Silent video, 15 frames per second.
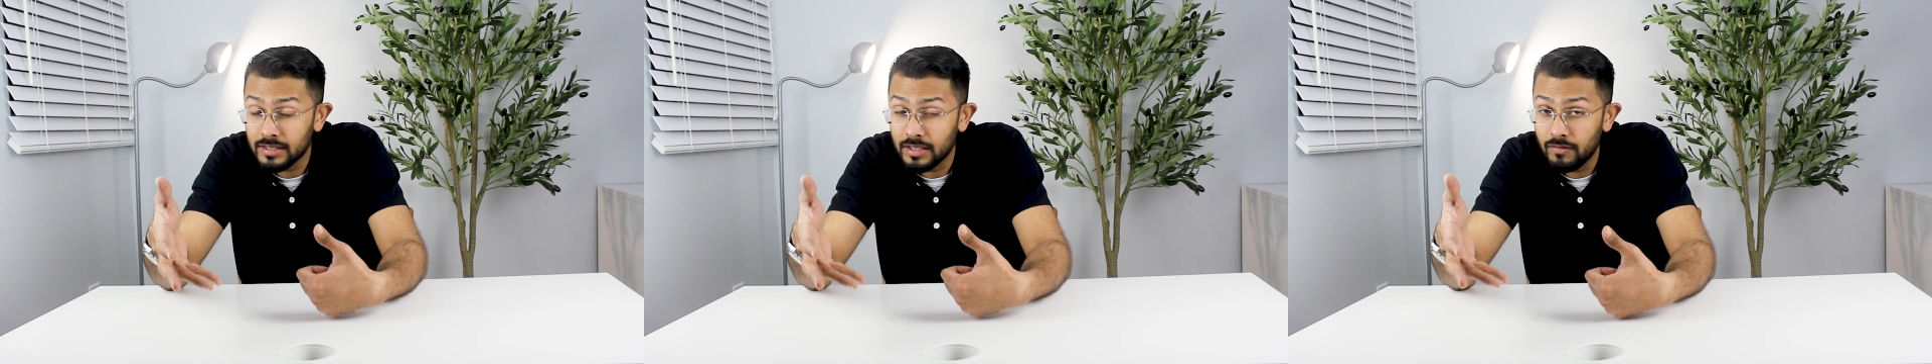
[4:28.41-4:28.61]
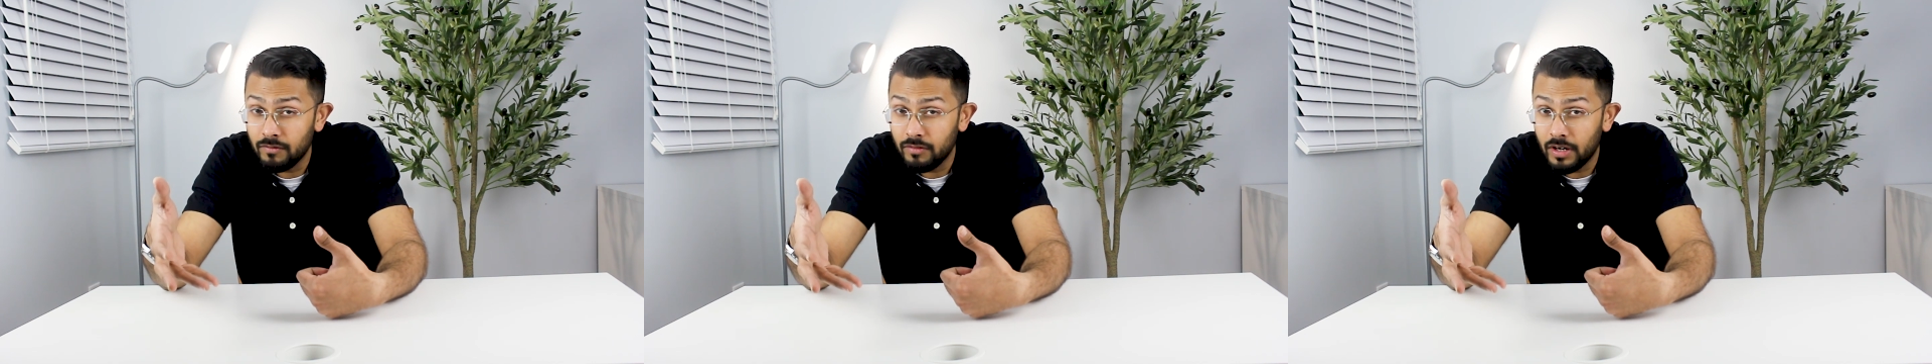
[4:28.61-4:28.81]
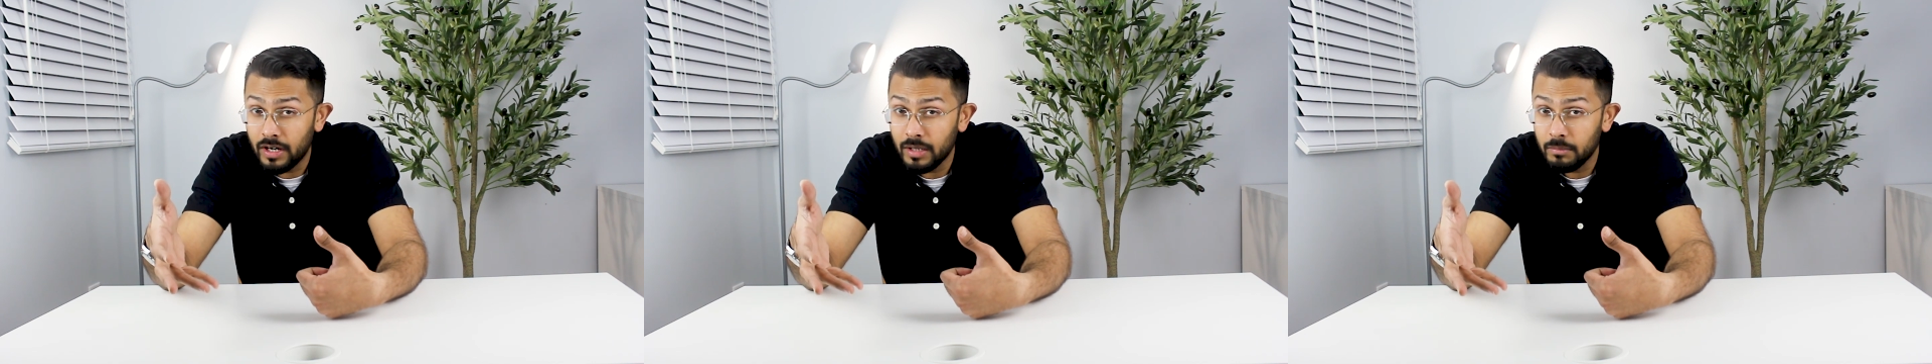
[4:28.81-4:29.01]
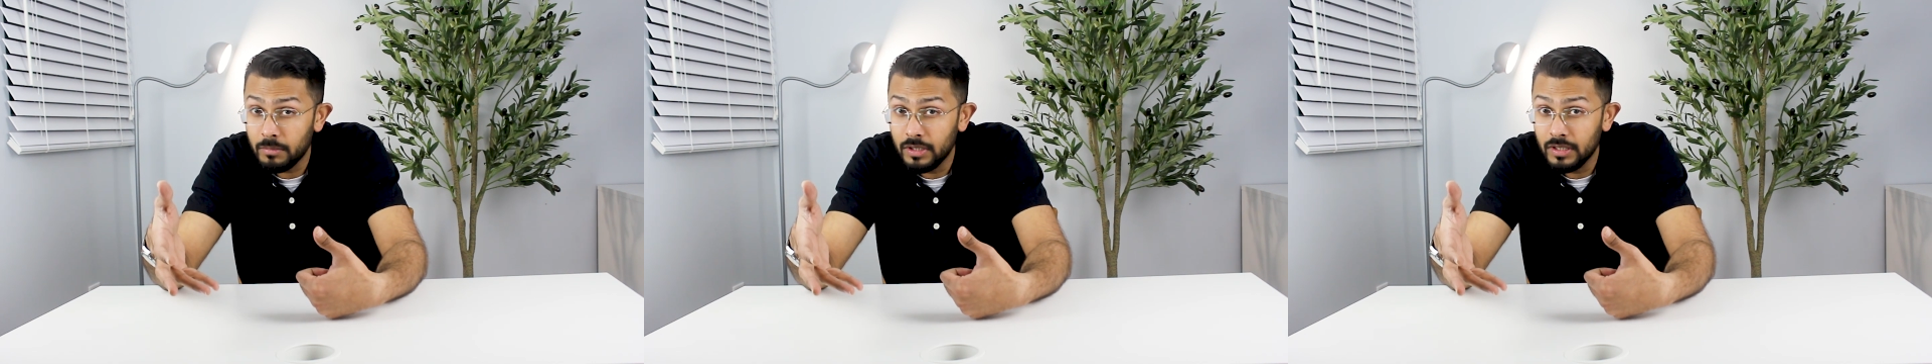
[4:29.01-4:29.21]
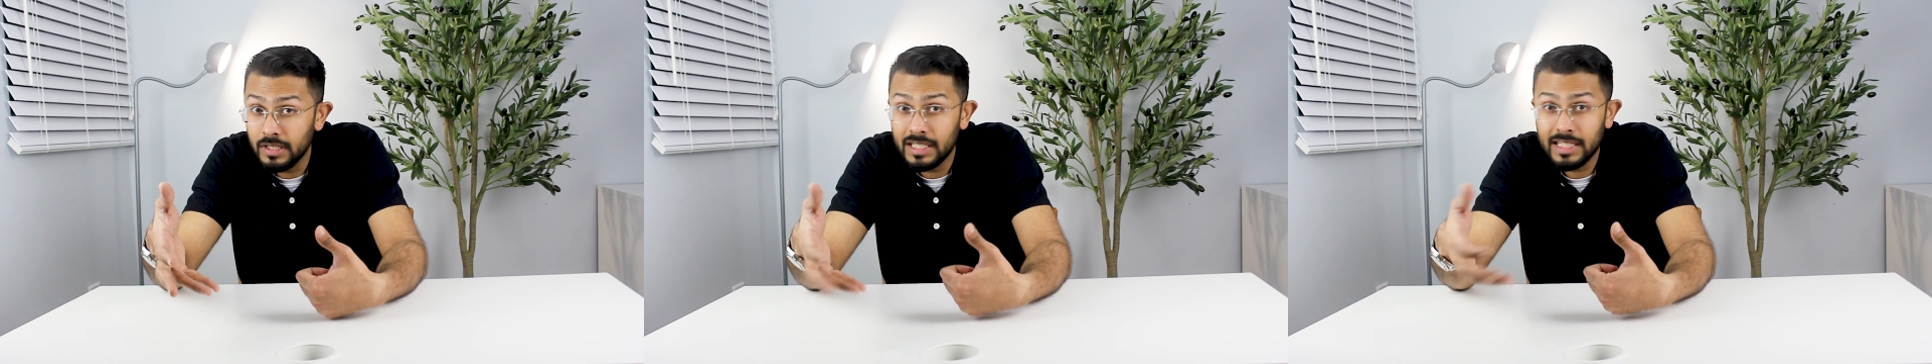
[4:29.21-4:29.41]

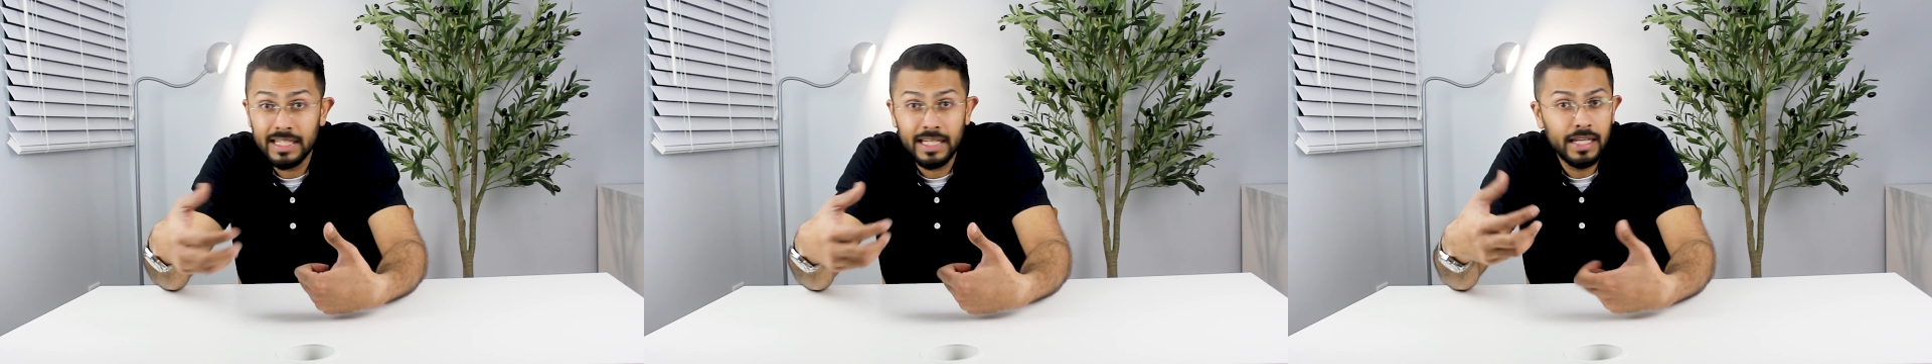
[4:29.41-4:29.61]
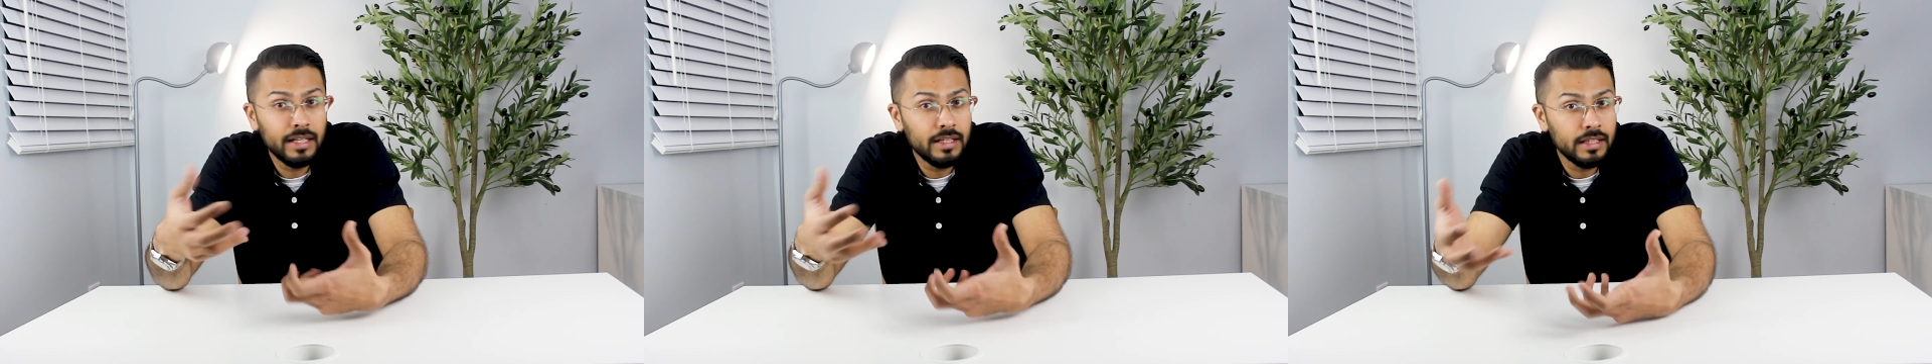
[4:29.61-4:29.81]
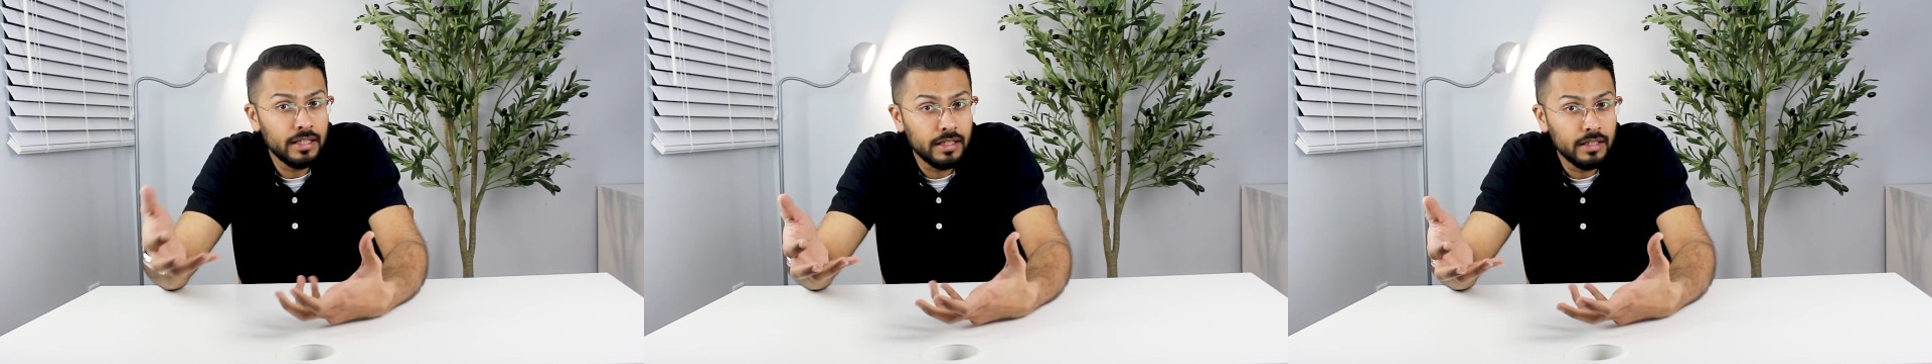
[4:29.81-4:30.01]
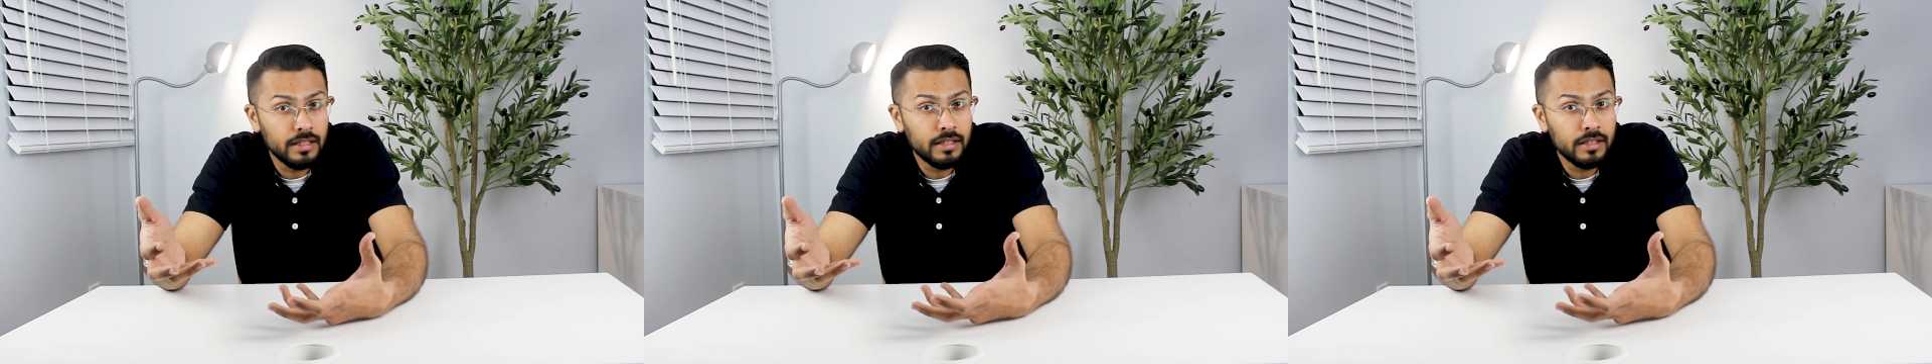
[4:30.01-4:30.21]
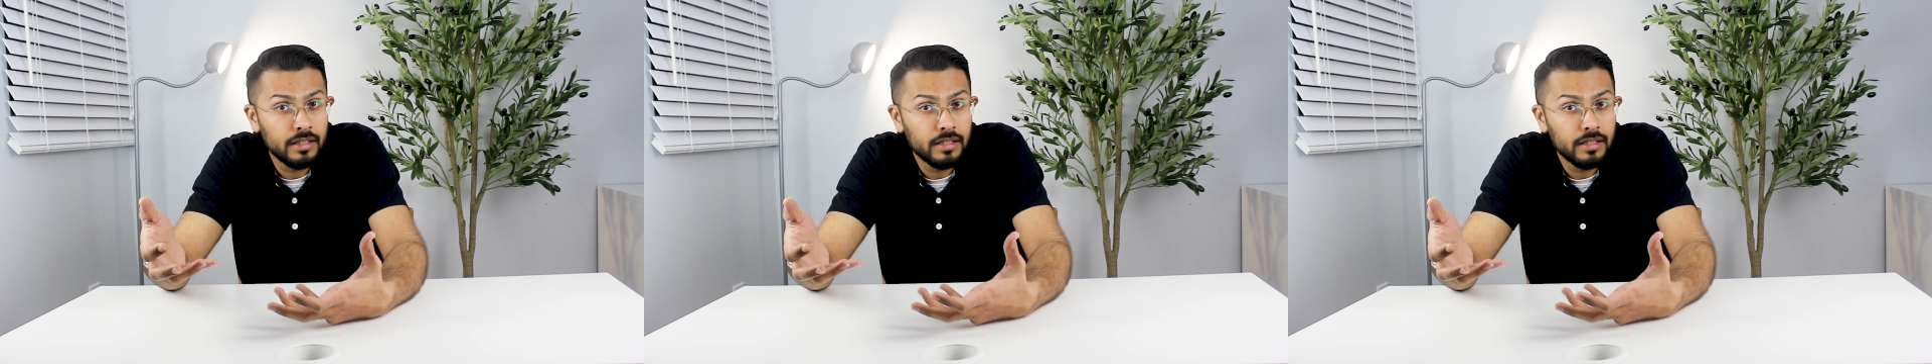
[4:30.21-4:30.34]
environment daily.